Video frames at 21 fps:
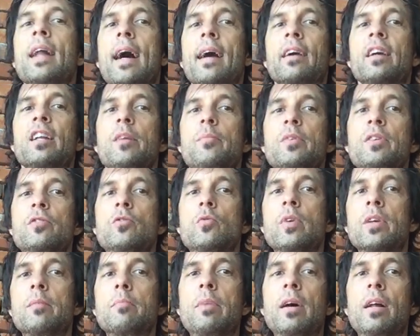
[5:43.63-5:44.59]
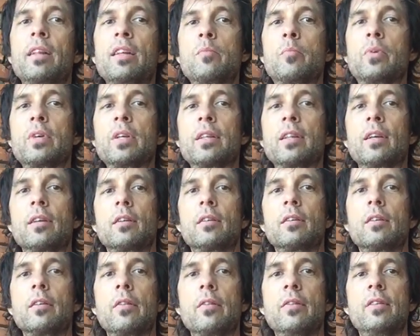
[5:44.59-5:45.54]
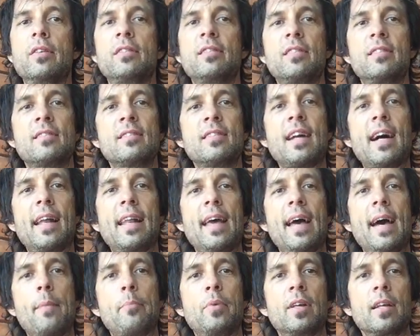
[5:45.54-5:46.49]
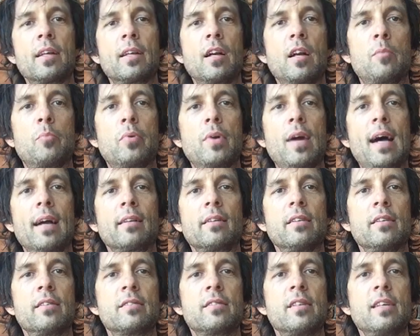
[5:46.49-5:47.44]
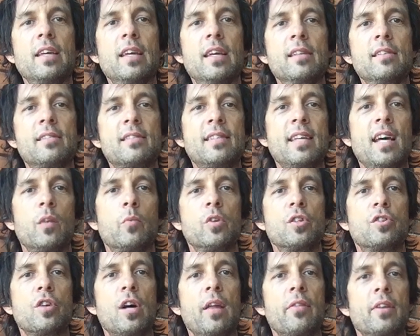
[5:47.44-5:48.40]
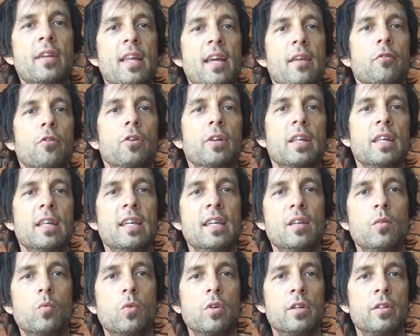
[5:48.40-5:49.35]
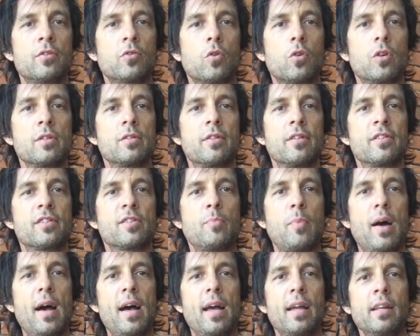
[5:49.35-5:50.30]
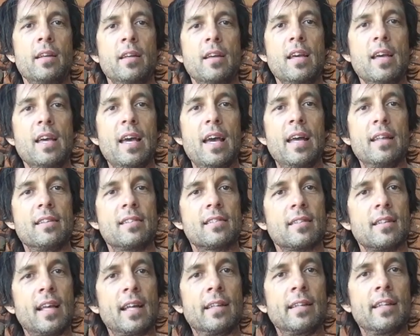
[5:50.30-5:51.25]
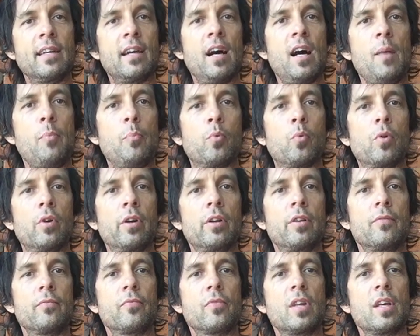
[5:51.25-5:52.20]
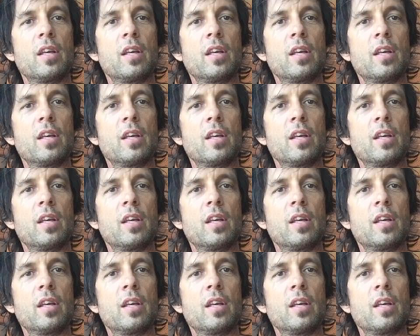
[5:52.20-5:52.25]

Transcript: not going to be doing belly breathing. This is not happening in our practice. Instead, we draw the navel inward toward the spine and slightly upward.